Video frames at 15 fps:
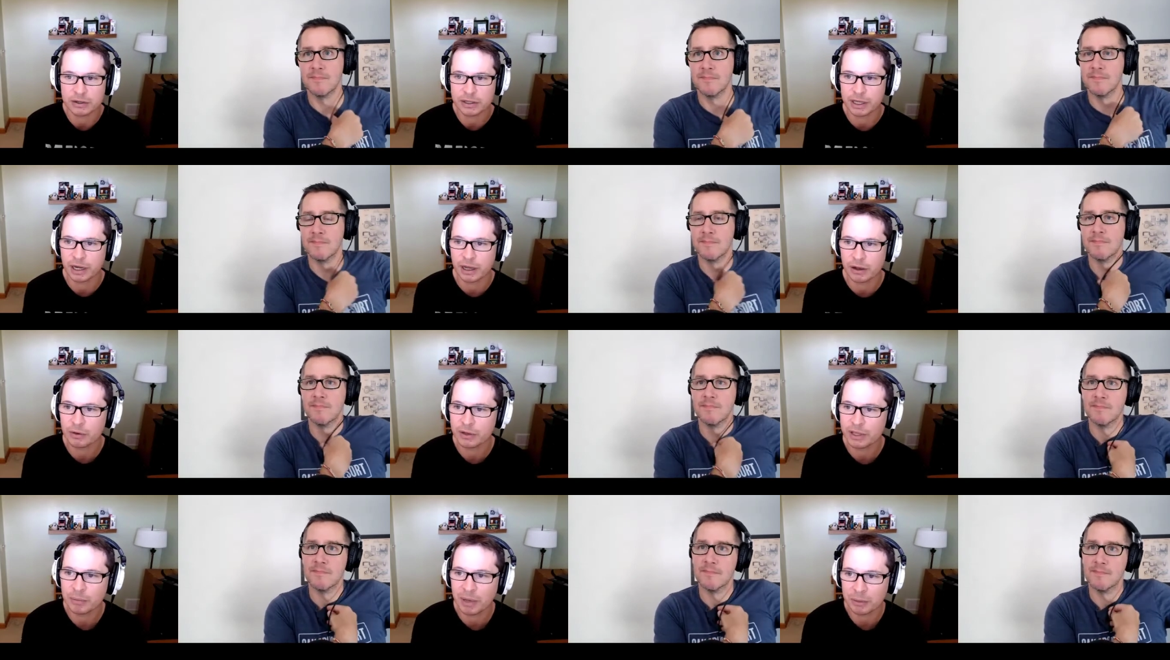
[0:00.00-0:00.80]
Speaker 1: you know,
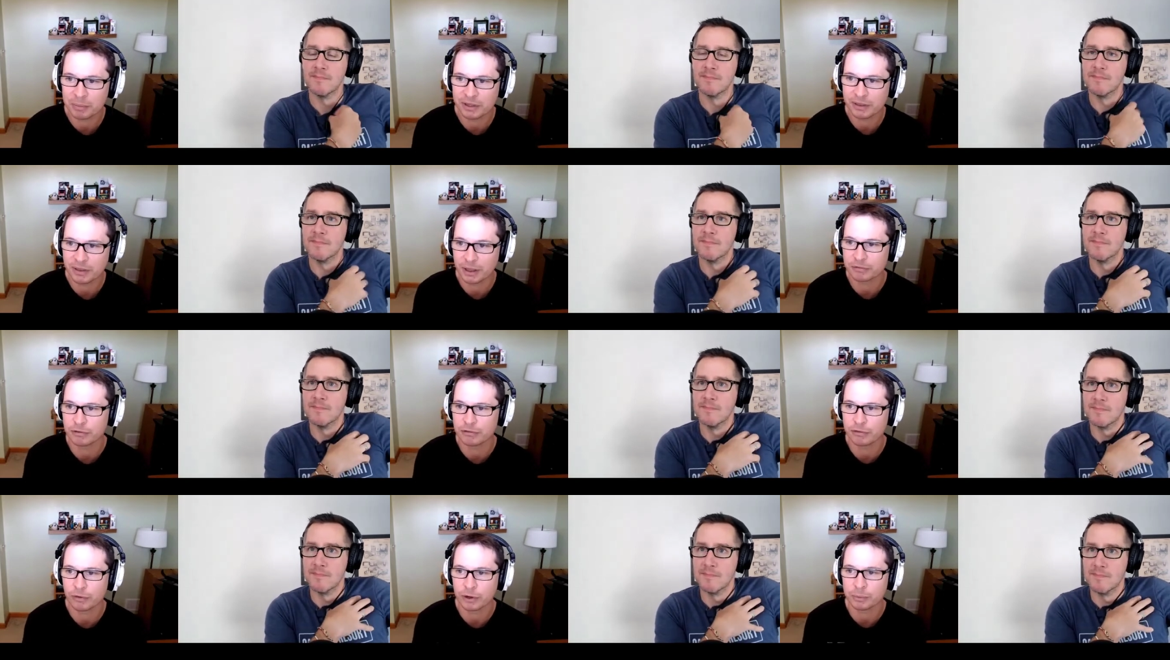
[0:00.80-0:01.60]
he might be thankful
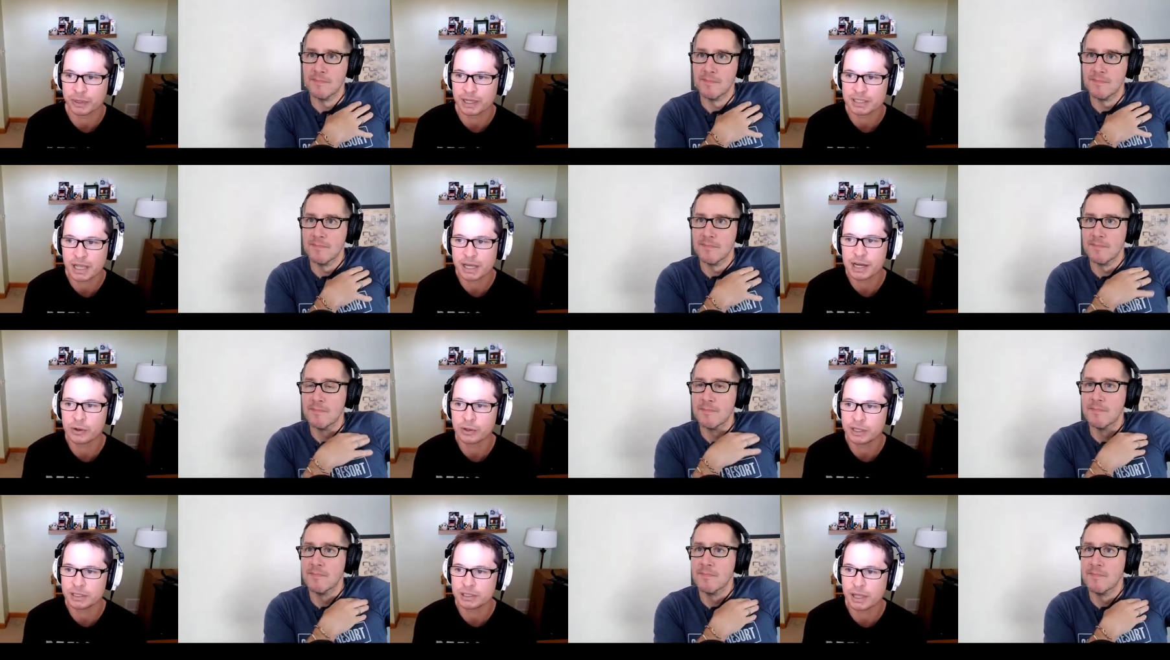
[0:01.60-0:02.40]
for it because I know
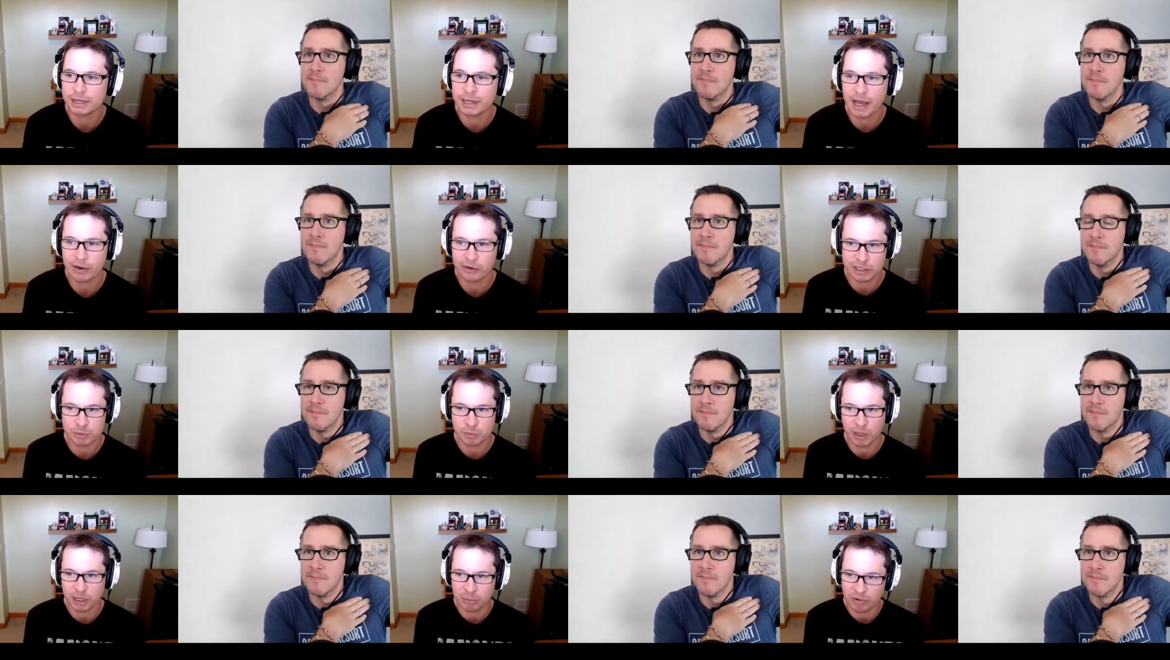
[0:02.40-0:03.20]
he's laid down his
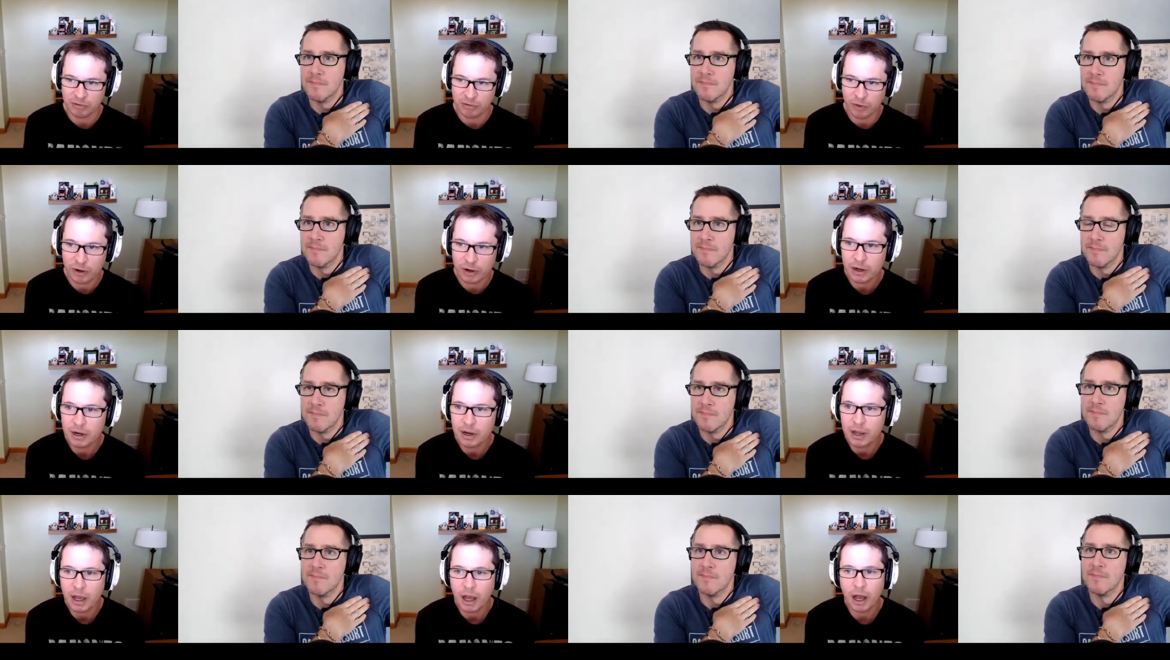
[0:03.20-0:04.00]
bike before.
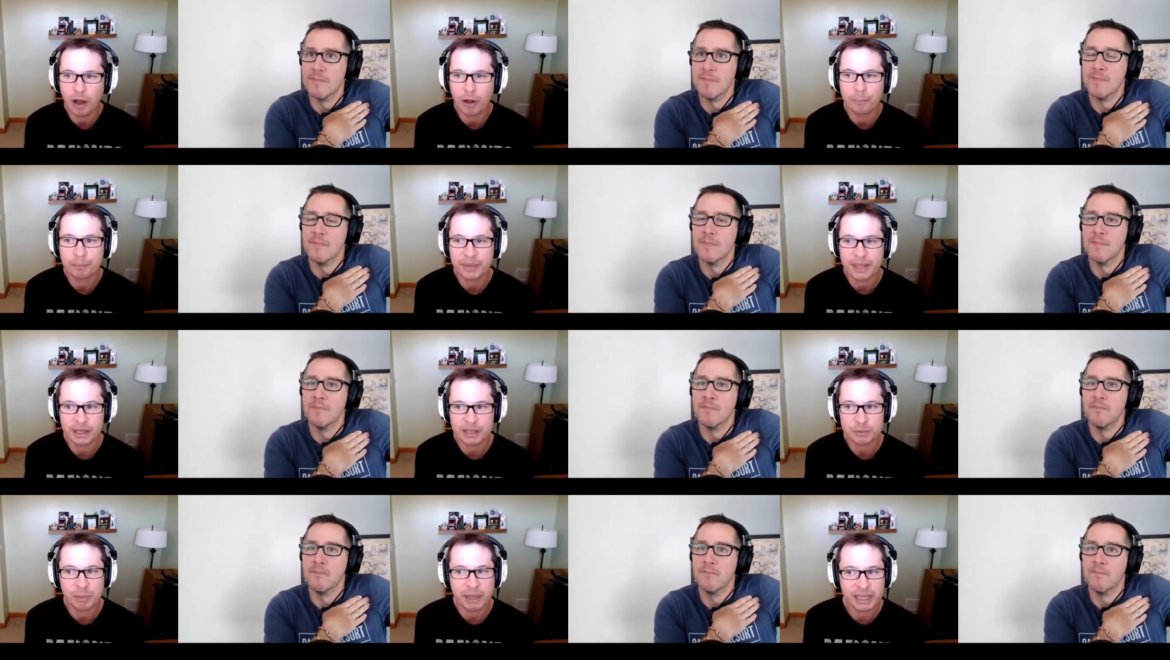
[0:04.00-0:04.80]
Um,
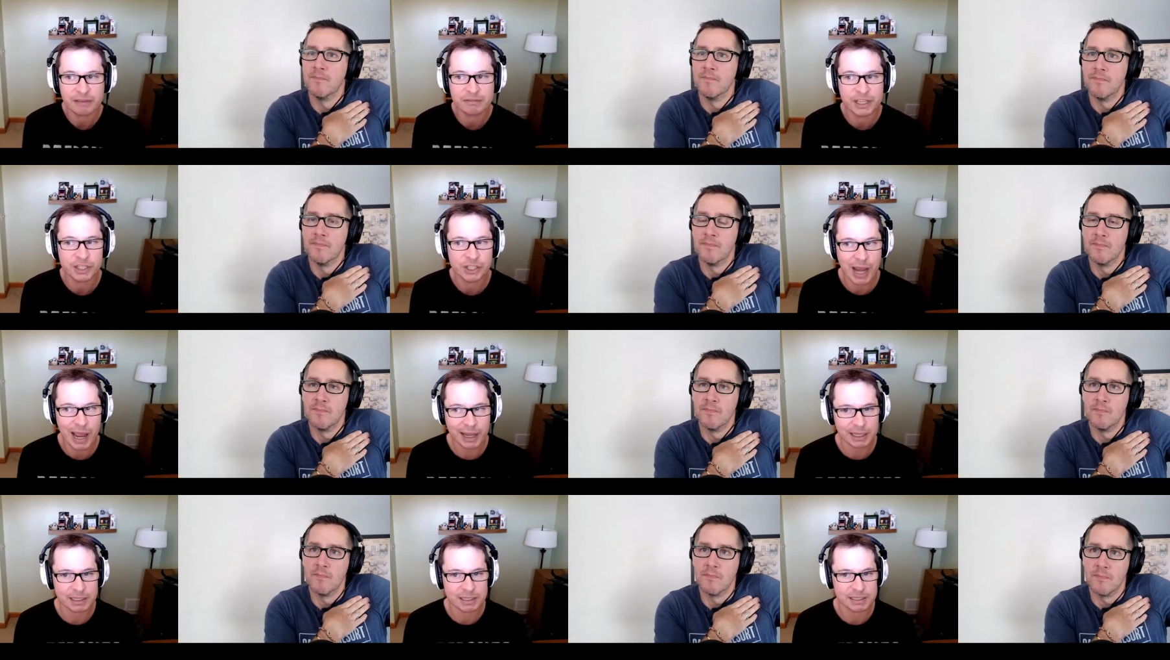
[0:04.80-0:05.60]
because many of the
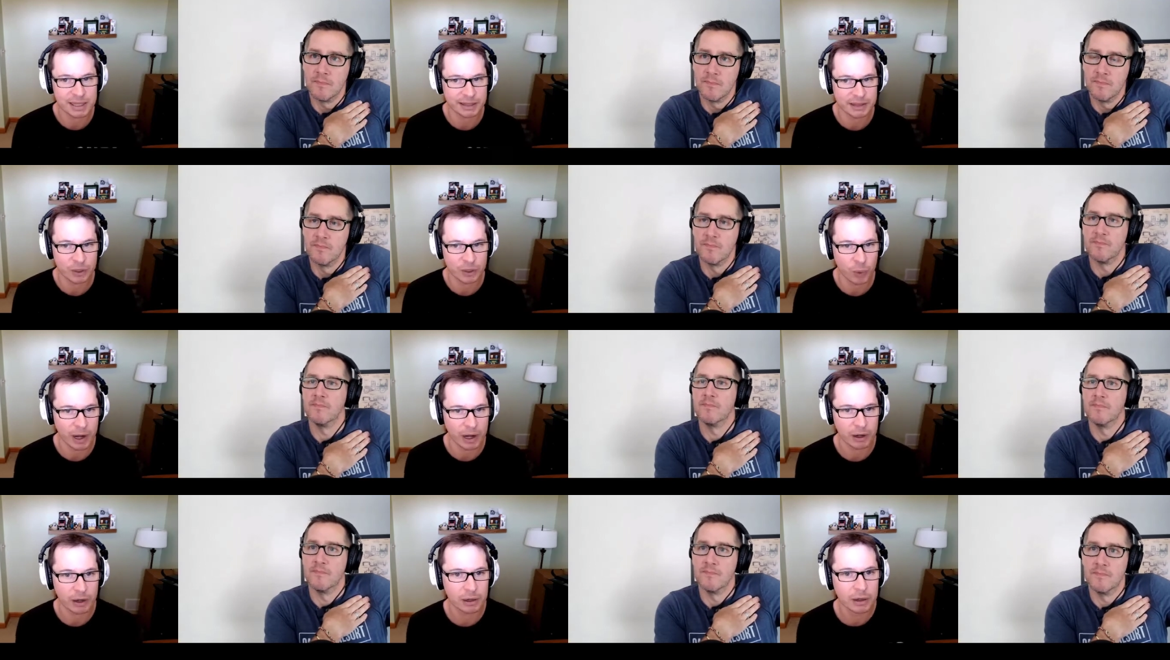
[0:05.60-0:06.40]
jackets that they
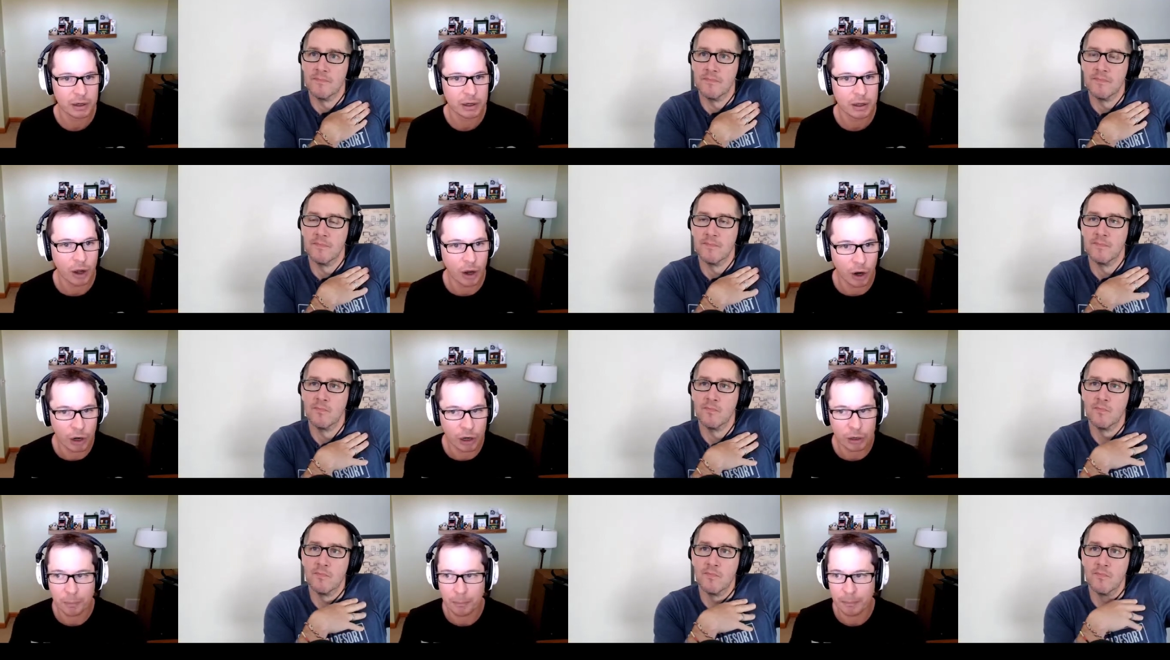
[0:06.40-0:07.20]
wear
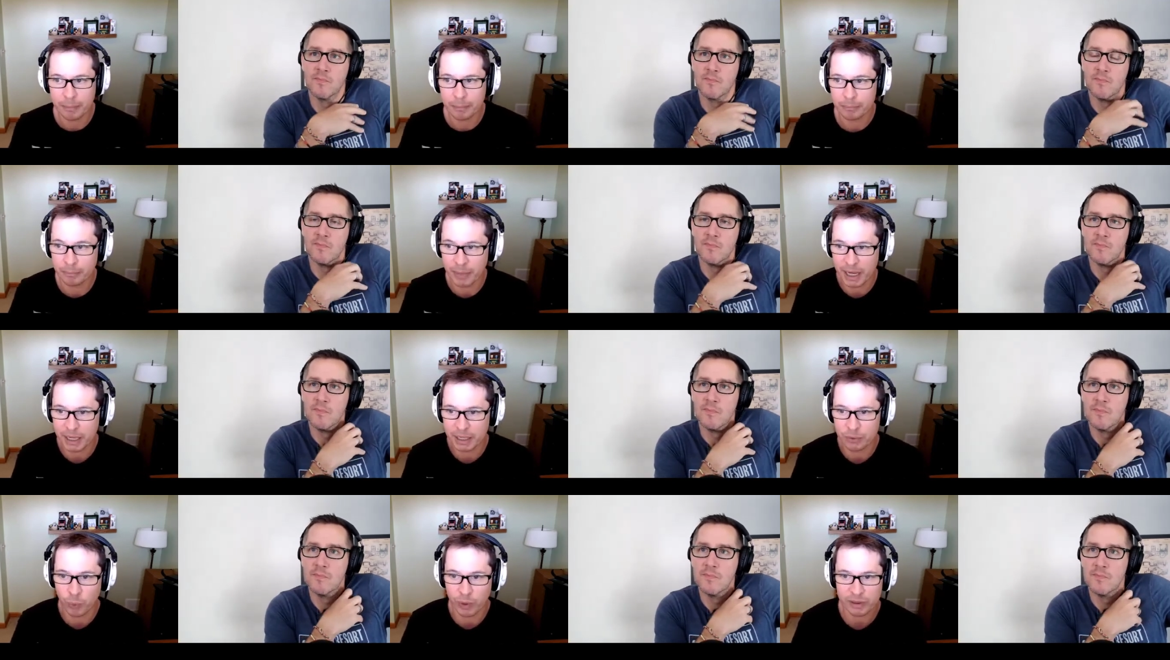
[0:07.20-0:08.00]
are
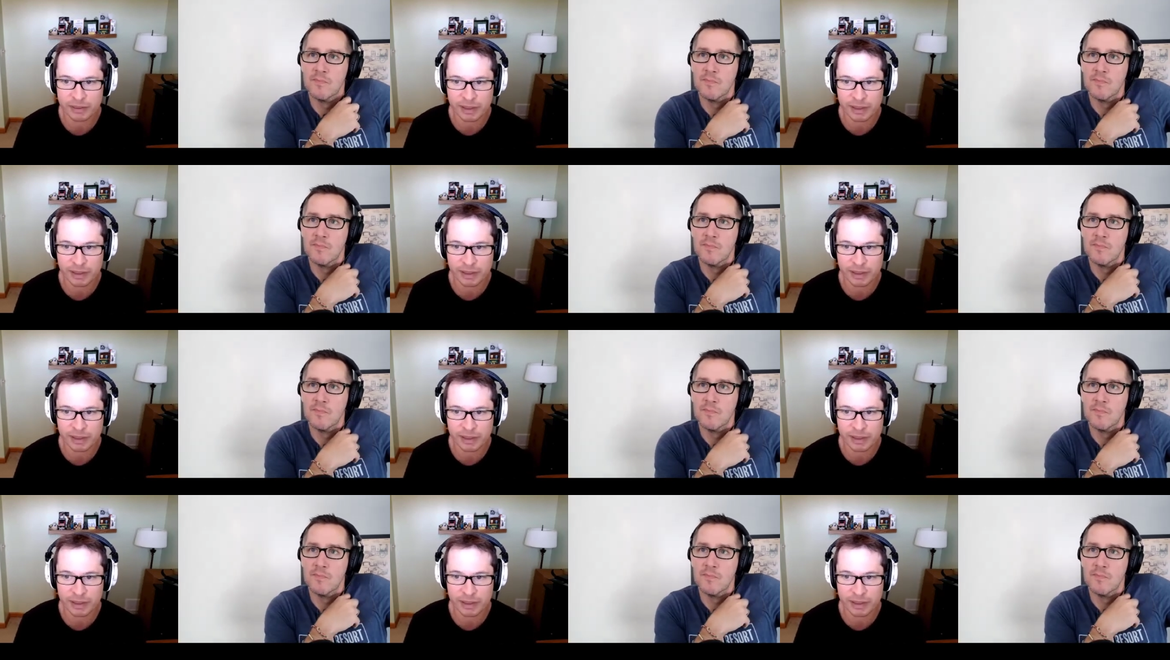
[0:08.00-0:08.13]
made with